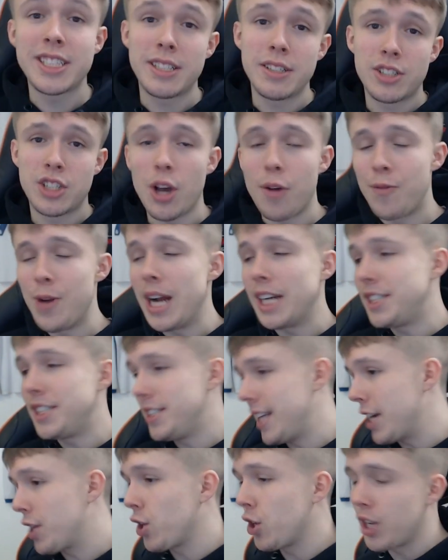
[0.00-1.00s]
So, if you actually
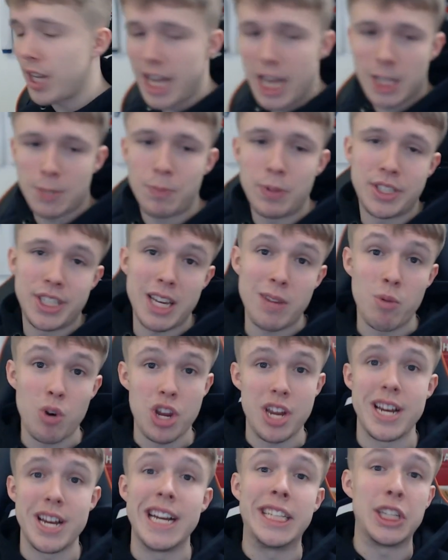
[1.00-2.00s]
take a look at the SBC, what
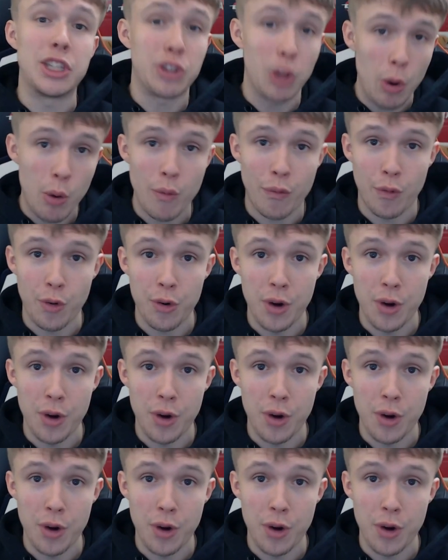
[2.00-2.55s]
you need to do for